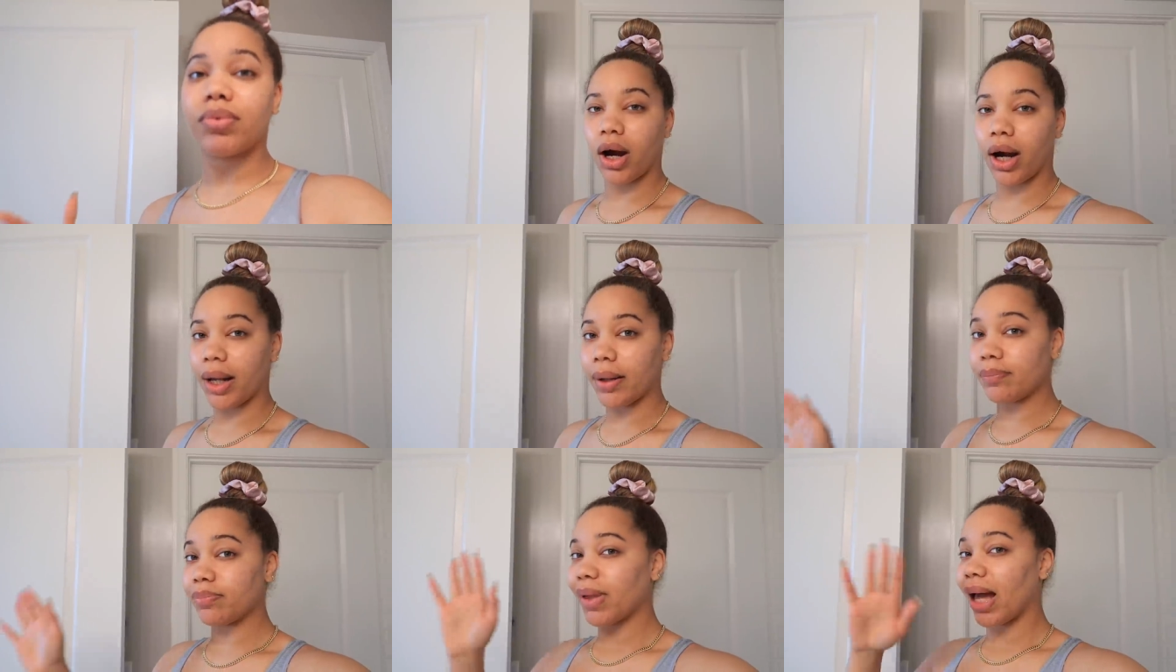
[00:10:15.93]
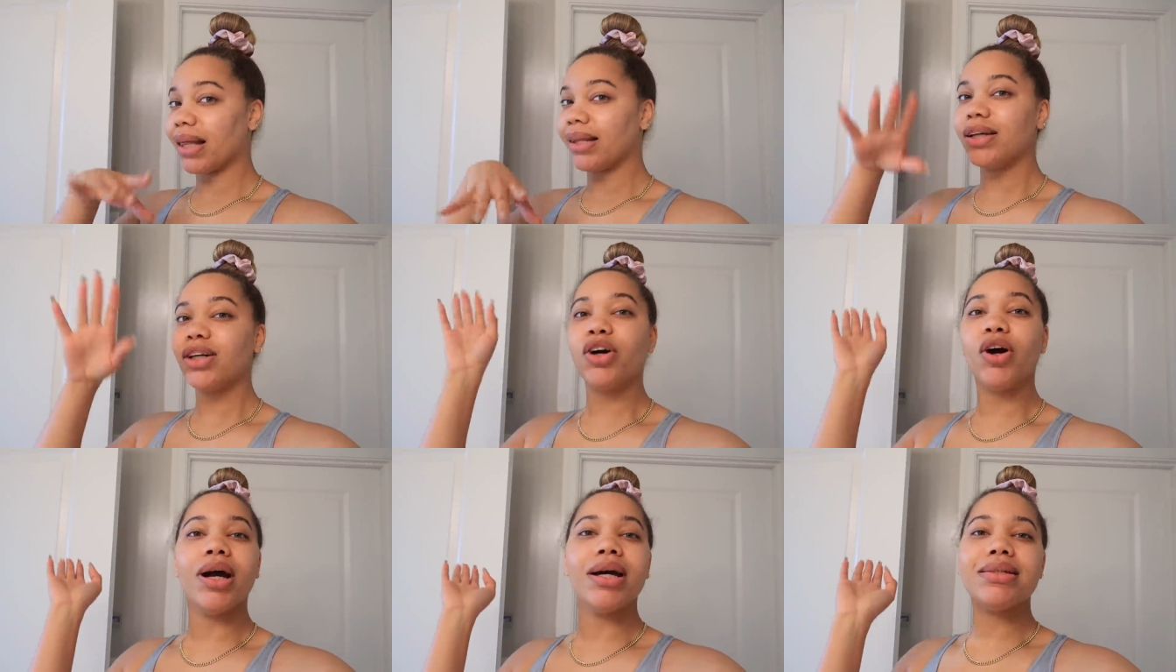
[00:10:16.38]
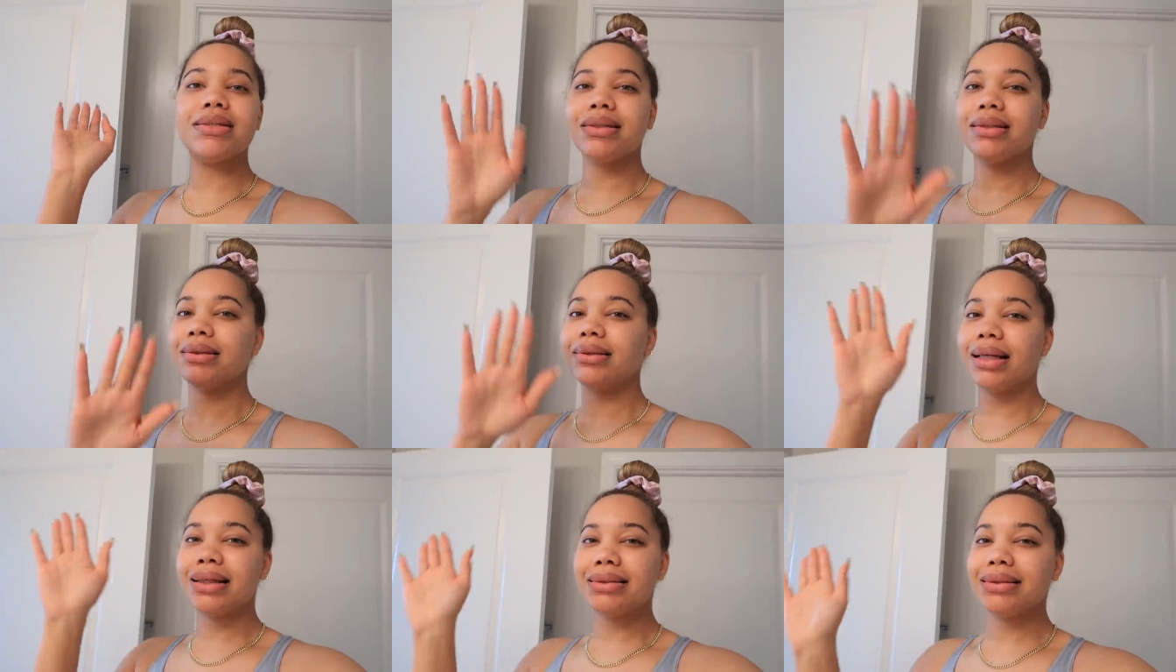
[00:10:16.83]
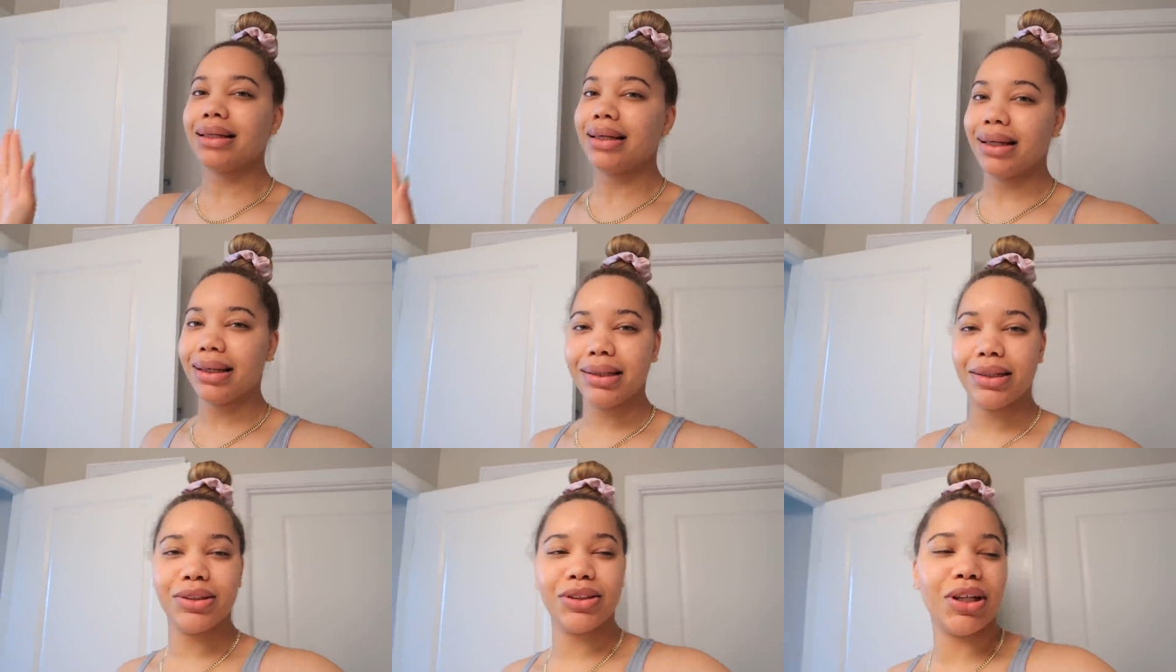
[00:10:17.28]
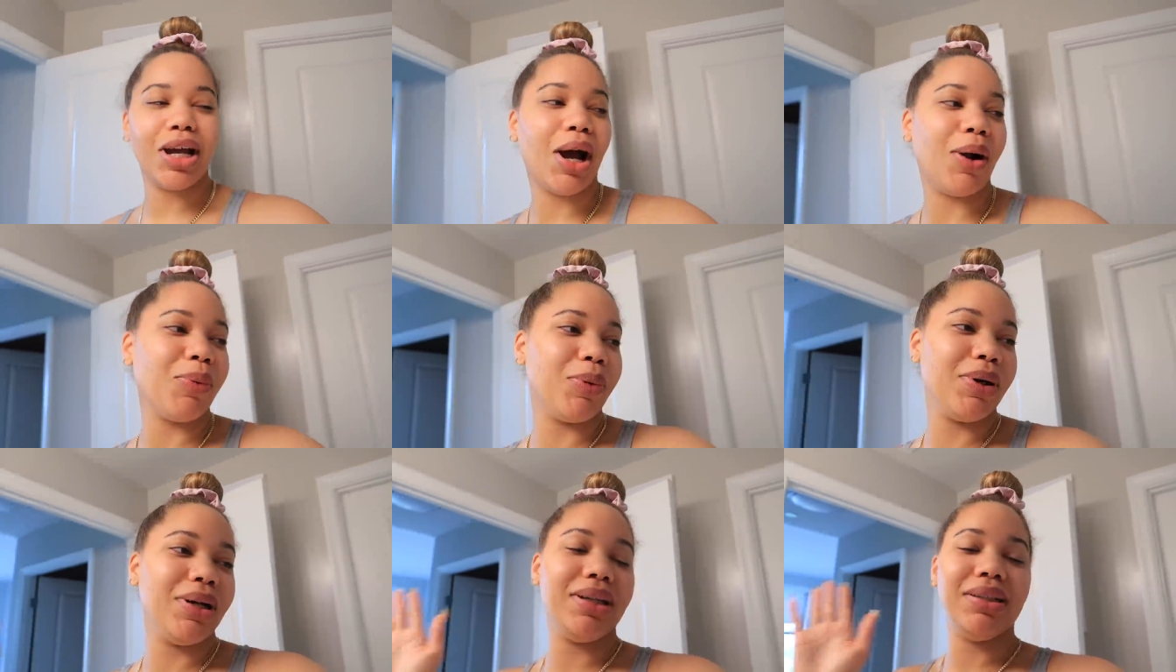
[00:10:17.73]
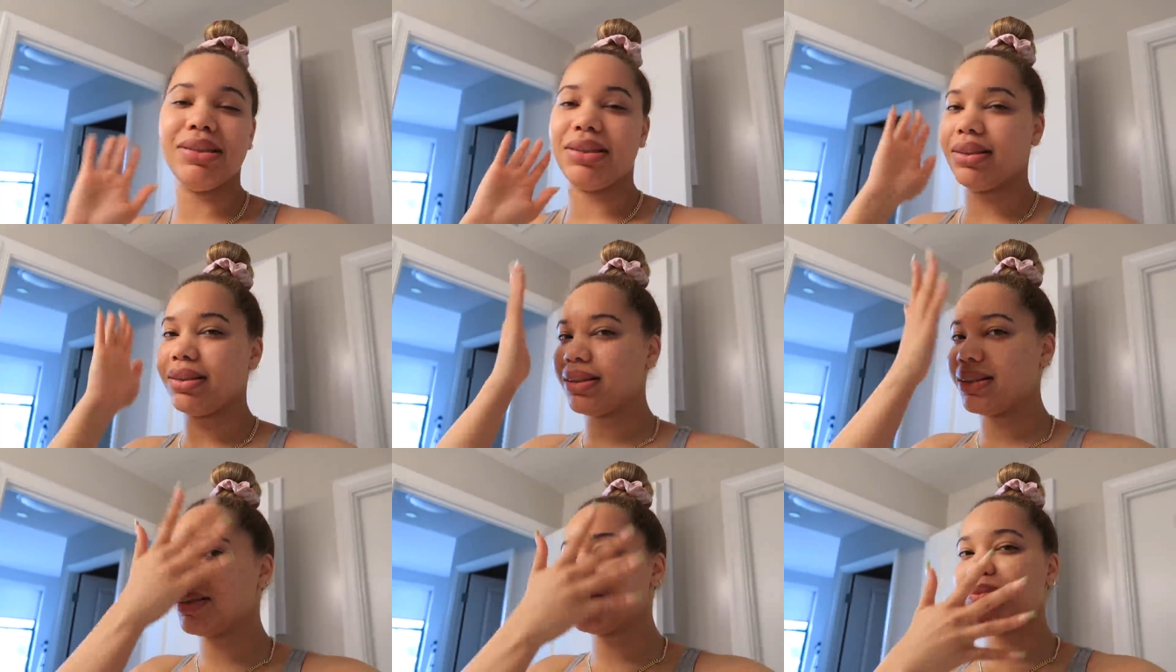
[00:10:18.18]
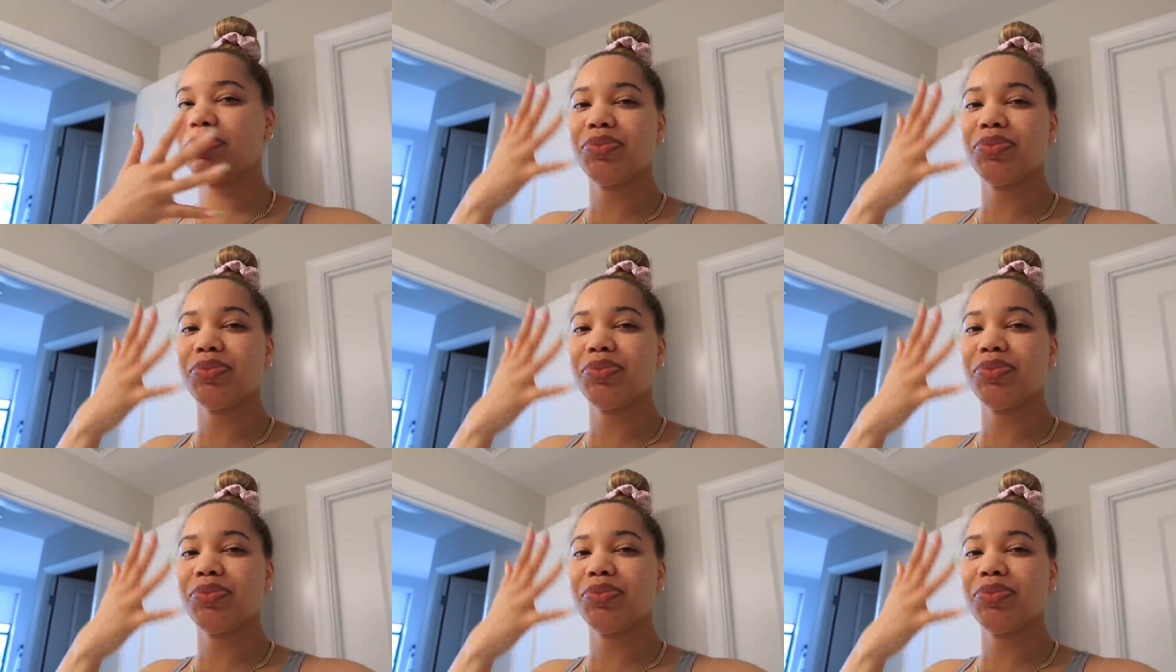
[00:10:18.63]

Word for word: All right, I look crazy. Let's get in the shower and just